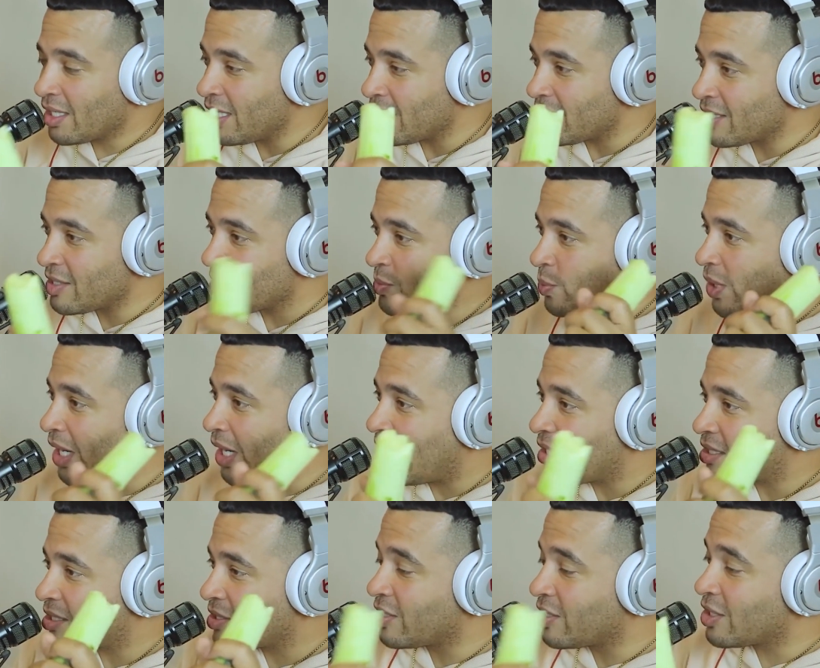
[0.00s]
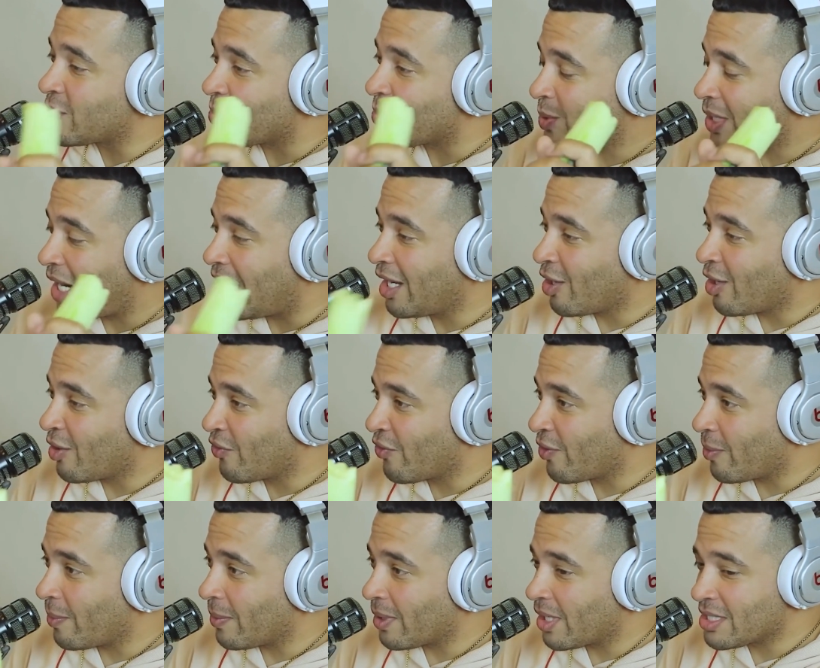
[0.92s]
this is what I this is what I learned
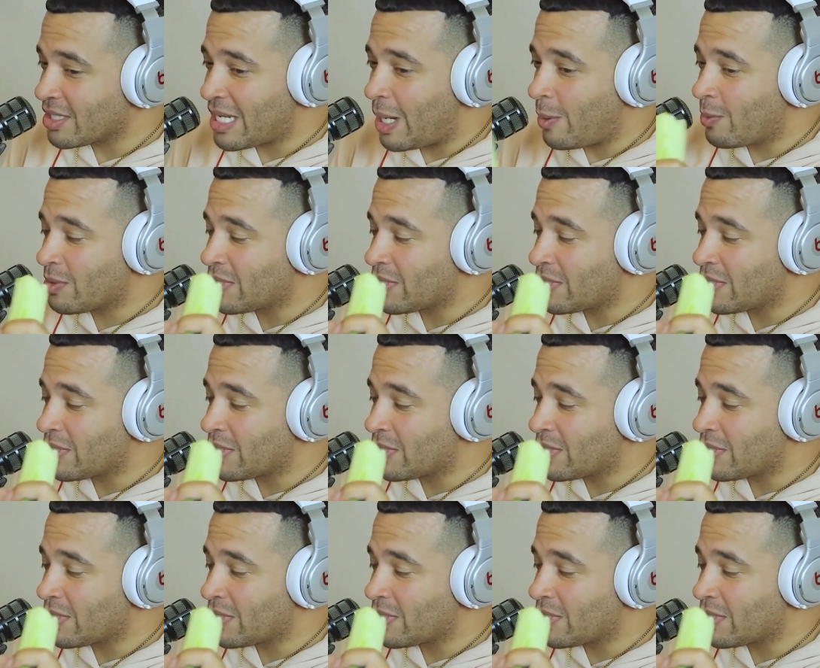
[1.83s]
from it because I